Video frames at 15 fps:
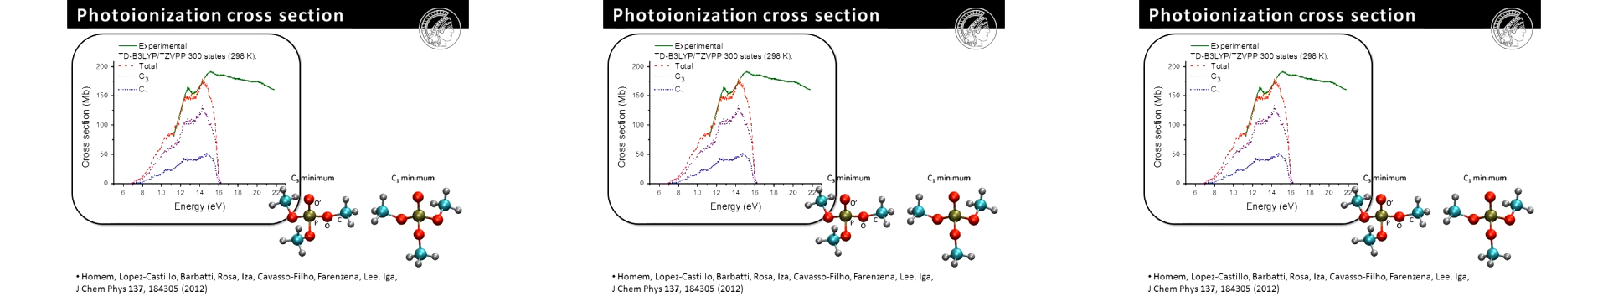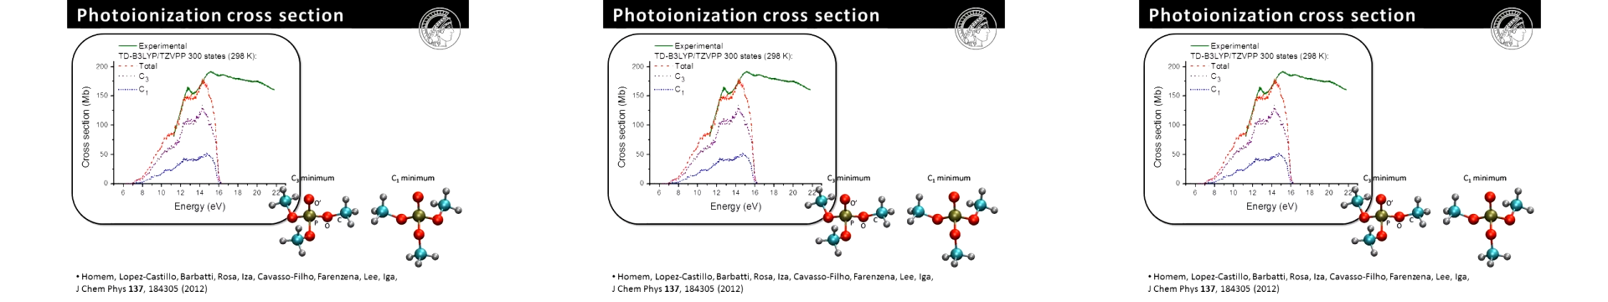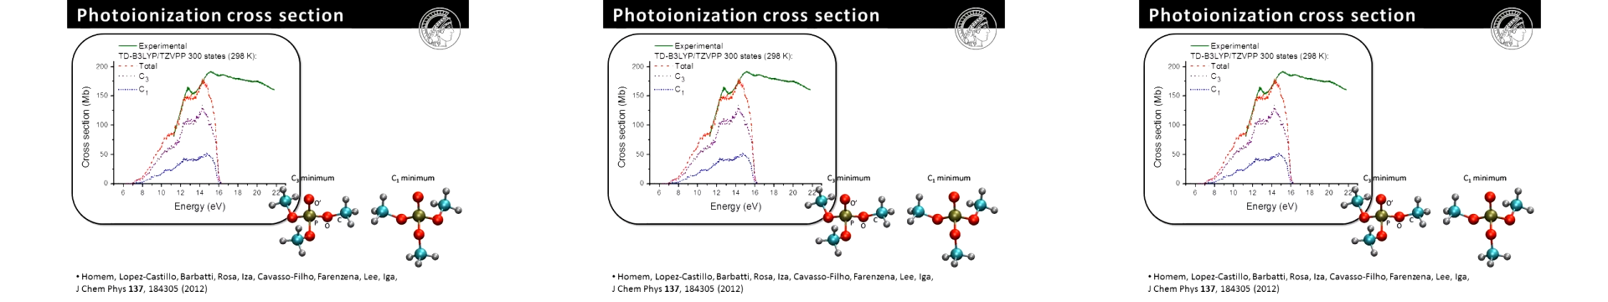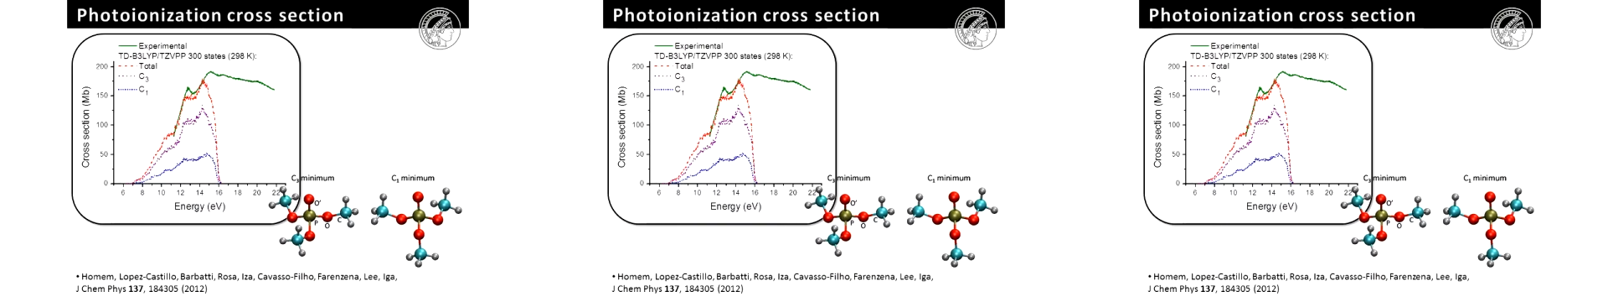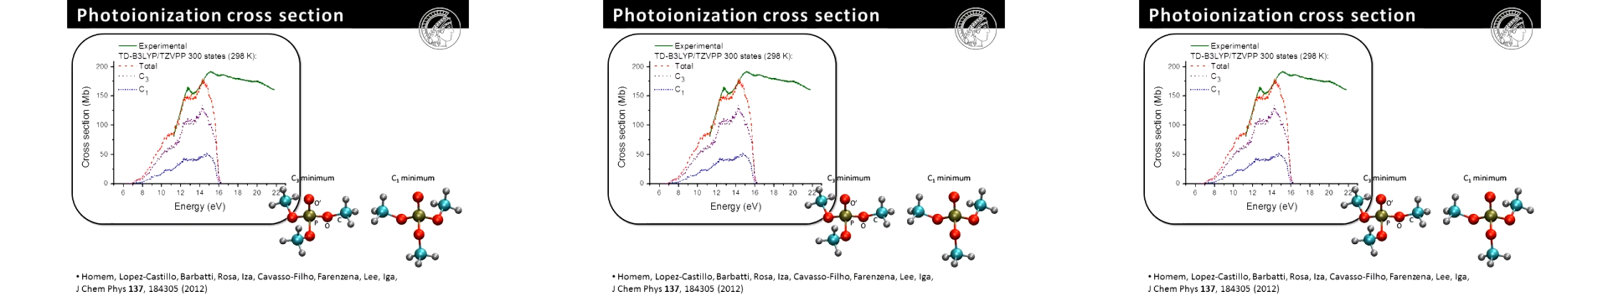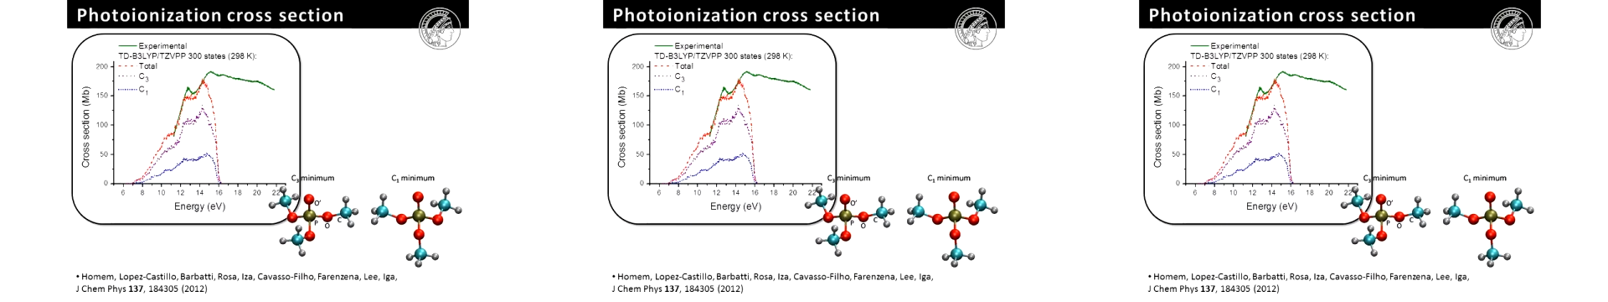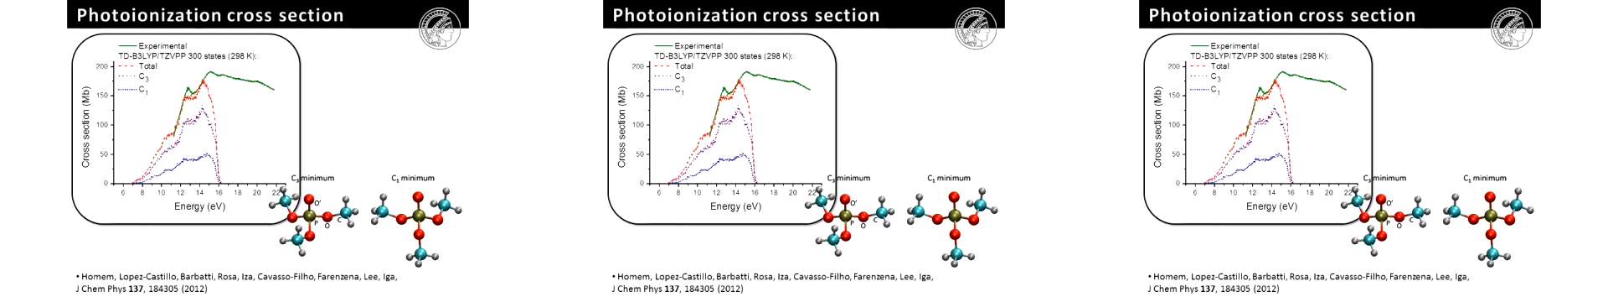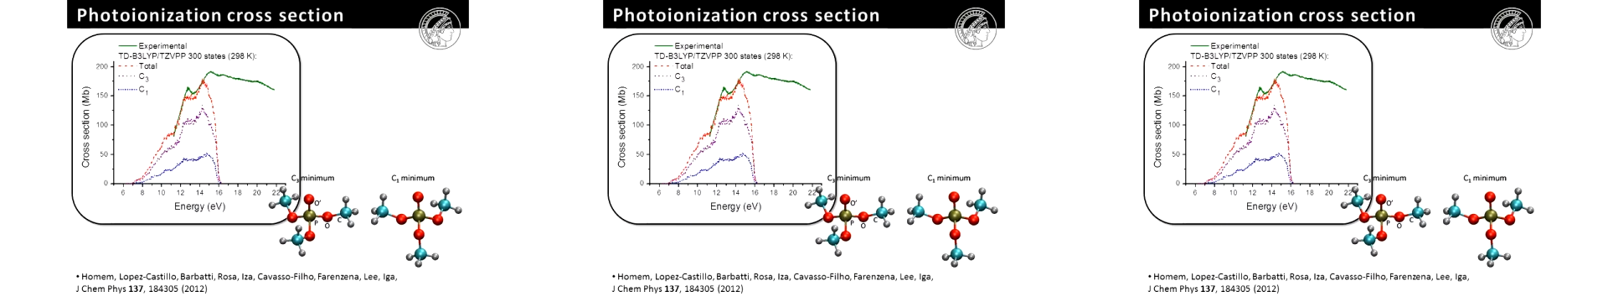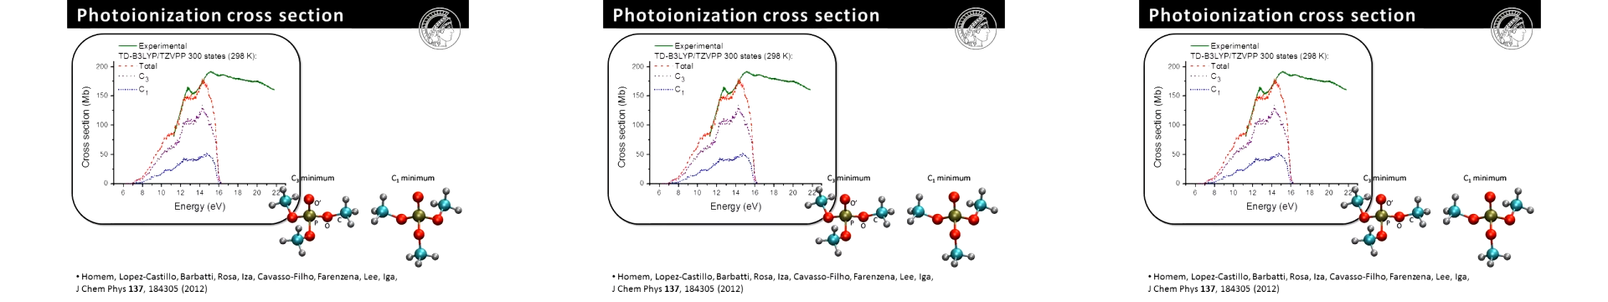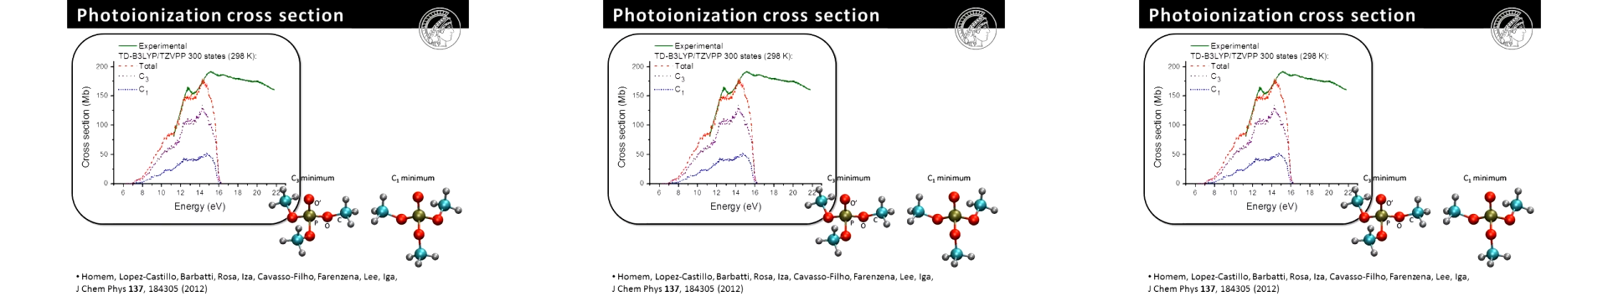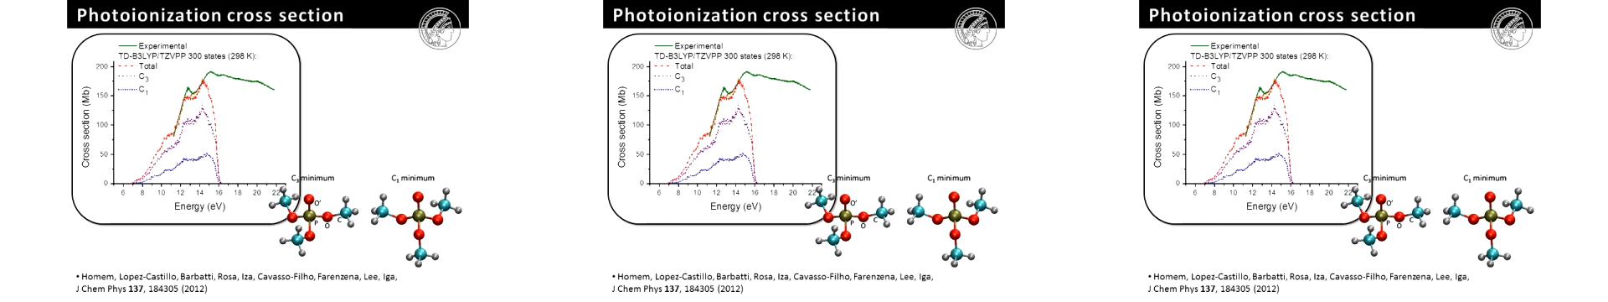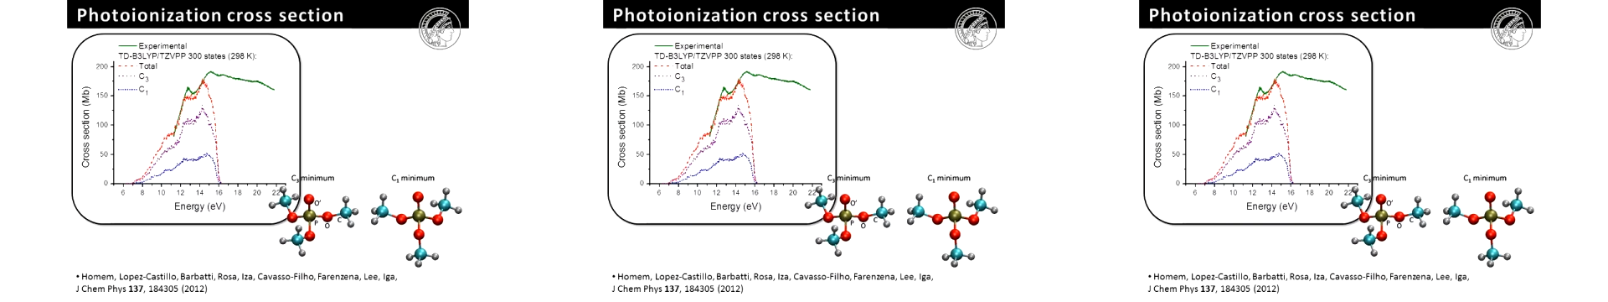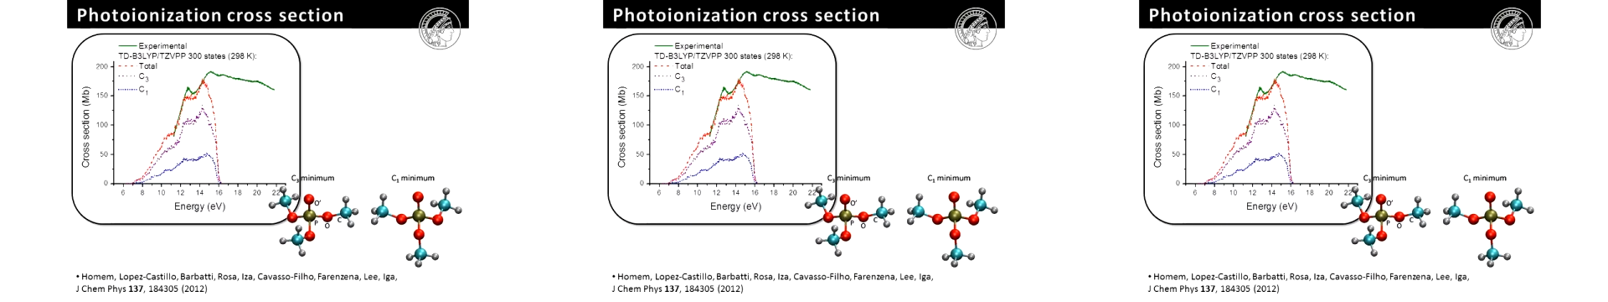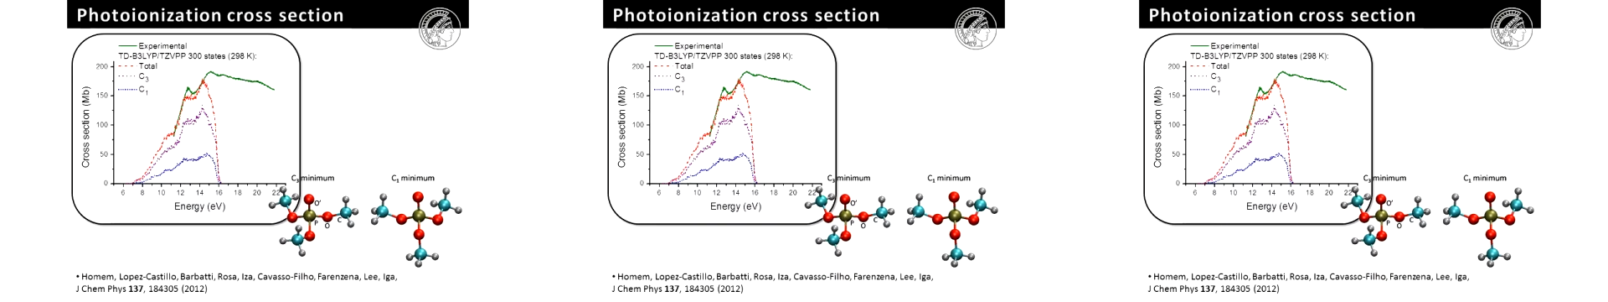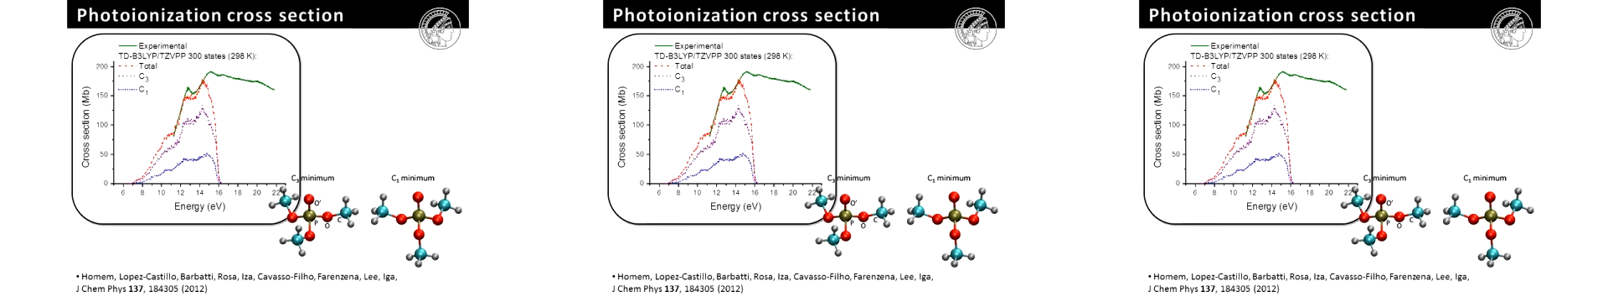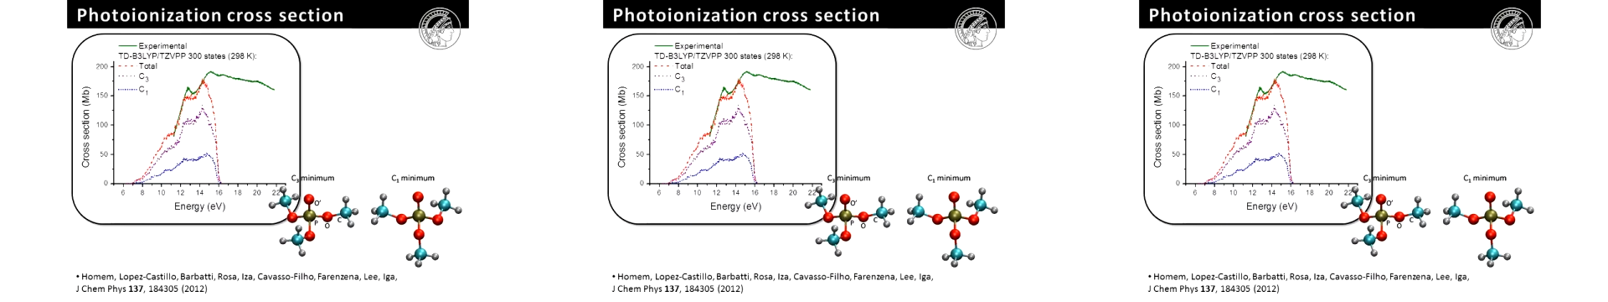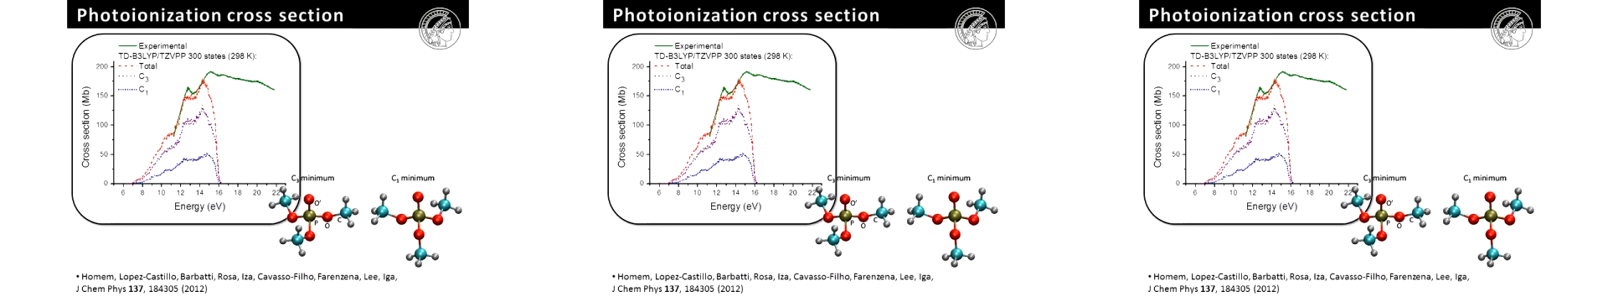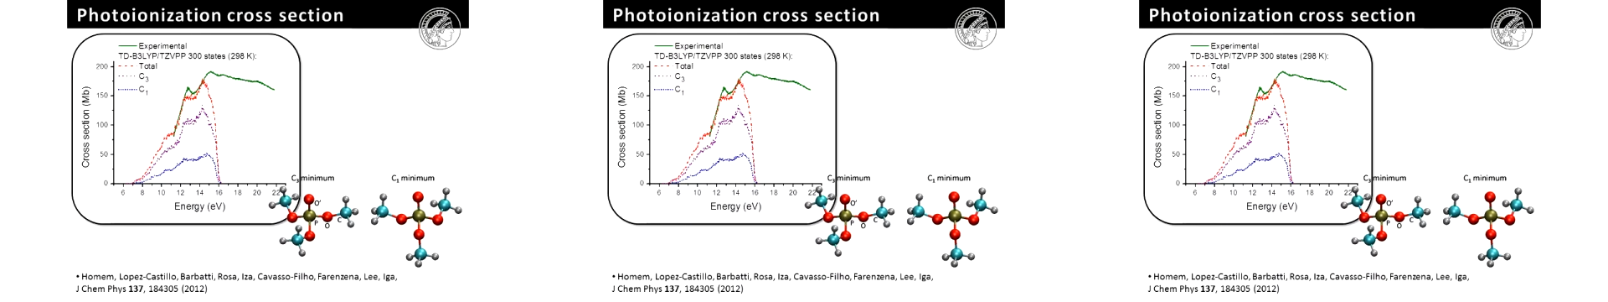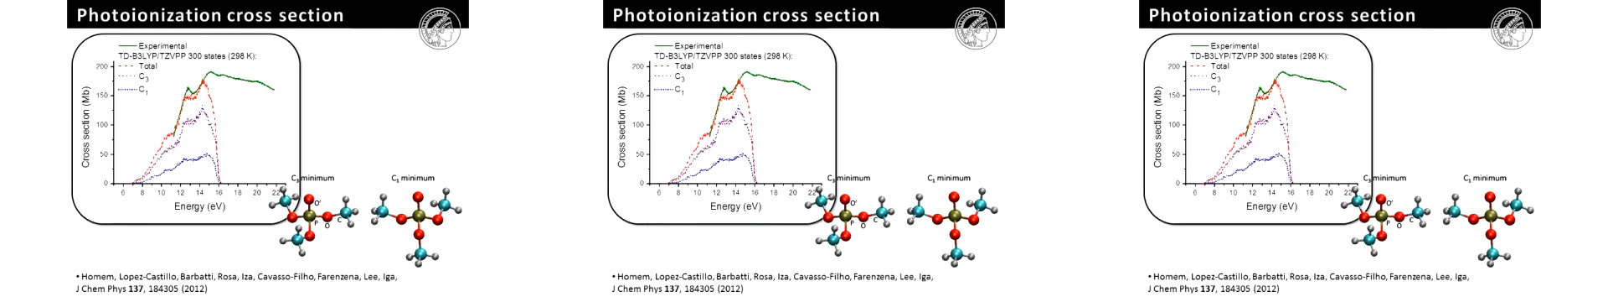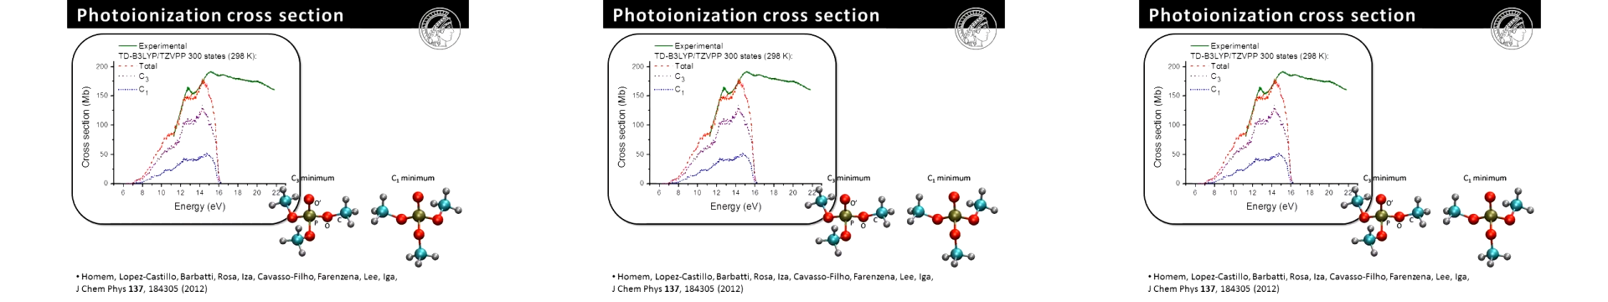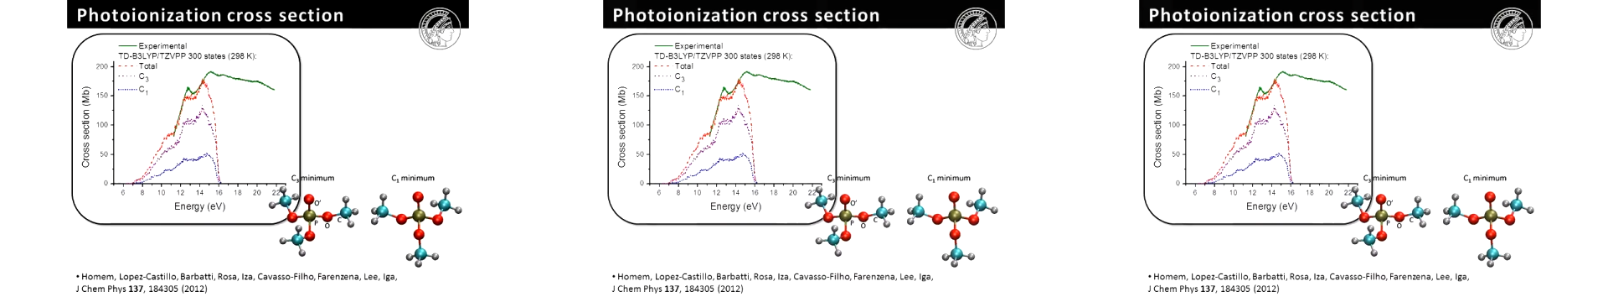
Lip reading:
(no speaker visible)